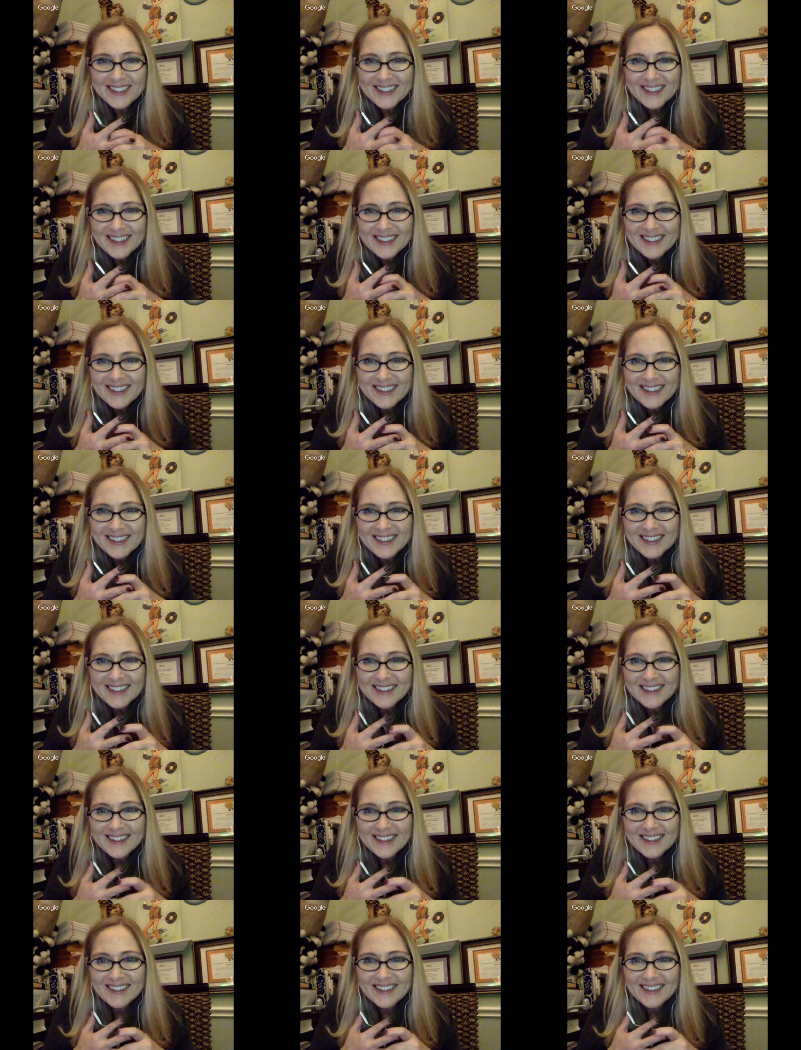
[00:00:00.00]

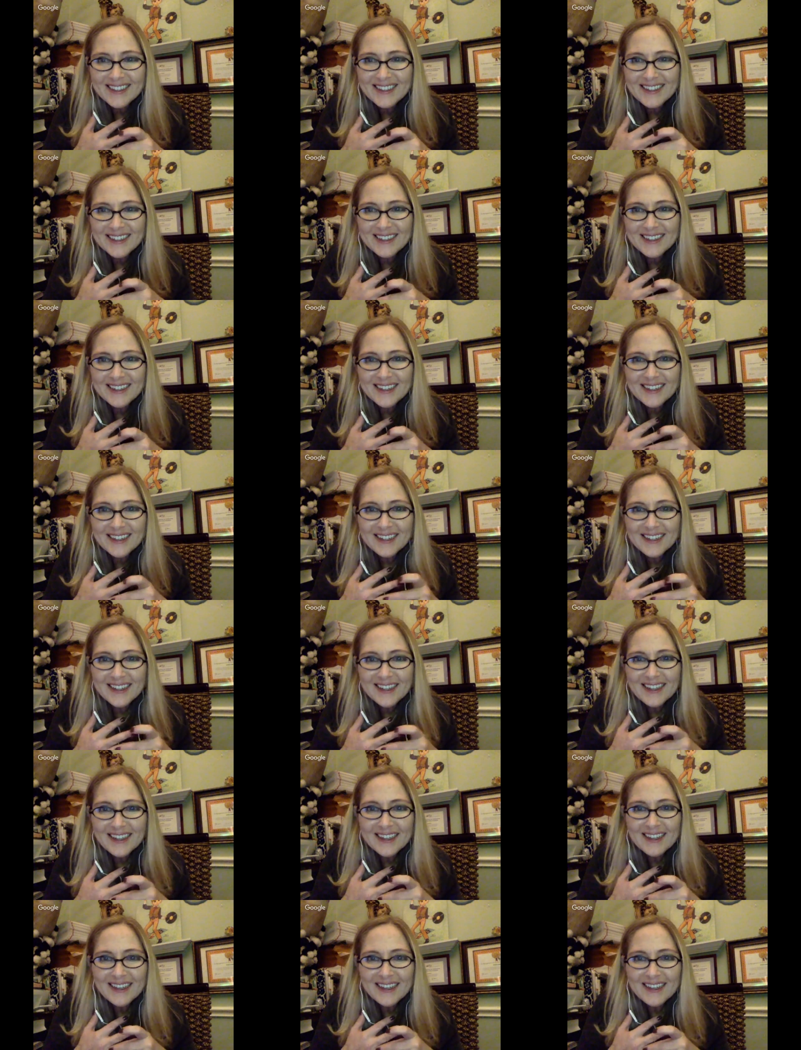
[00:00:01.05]
[no speech]